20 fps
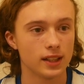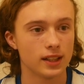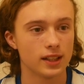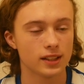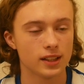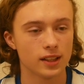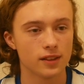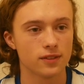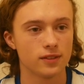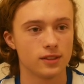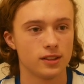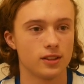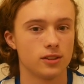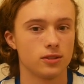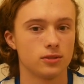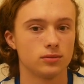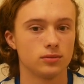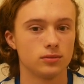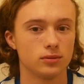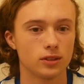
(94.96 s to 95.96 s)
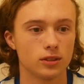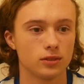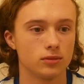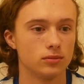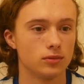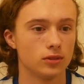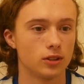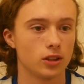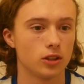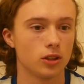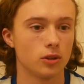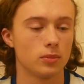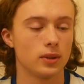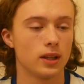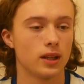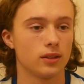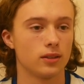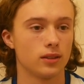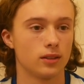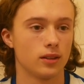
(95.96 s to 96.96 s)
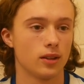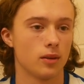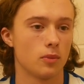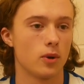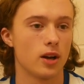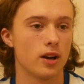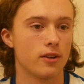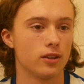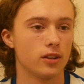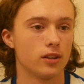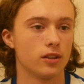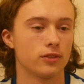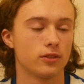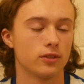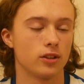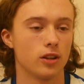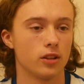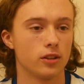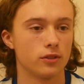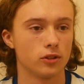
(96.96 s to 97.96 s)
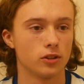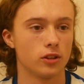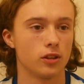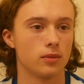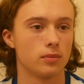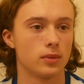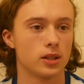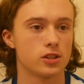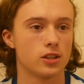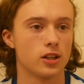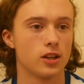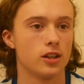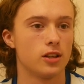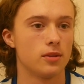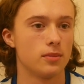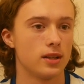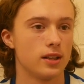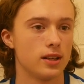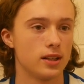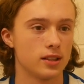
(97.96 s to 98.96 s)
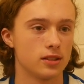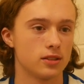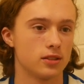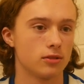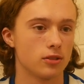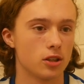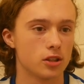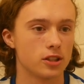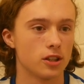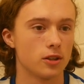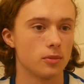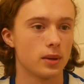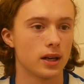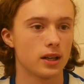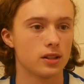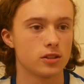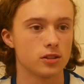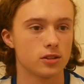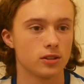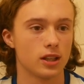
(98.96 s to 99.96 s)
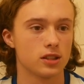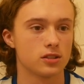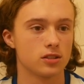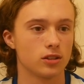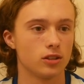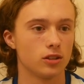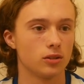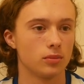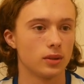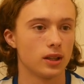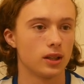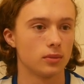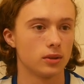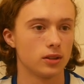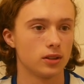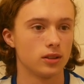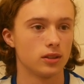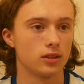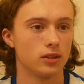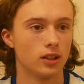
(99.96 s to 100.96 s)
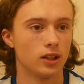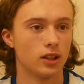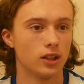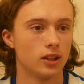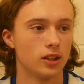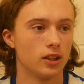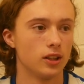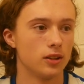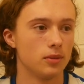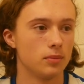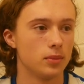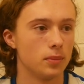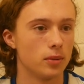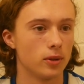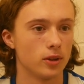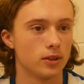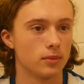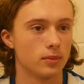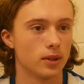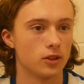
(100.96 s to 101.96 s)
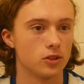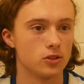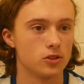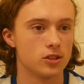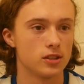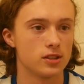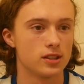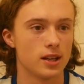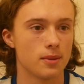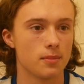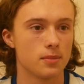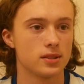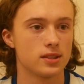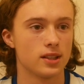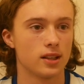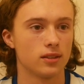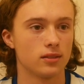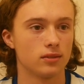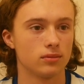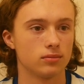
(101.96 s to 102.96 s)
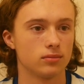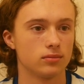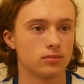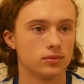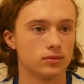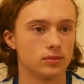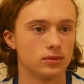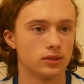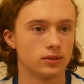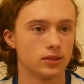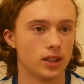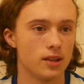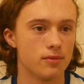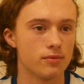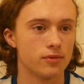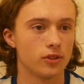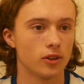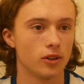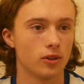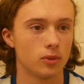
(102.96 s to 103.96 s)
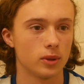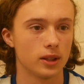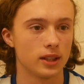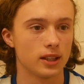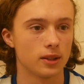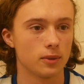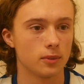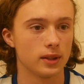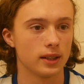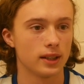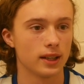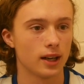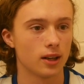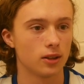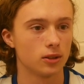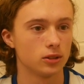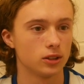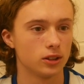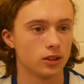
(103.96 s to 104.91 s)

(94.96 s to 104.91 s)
Yeah, definitely. You know, the club that I'm wearing on the front of my shirt at the minute is the Rochdale badge, so that's the club that I'm going to be putting my 110% in for week in, week out.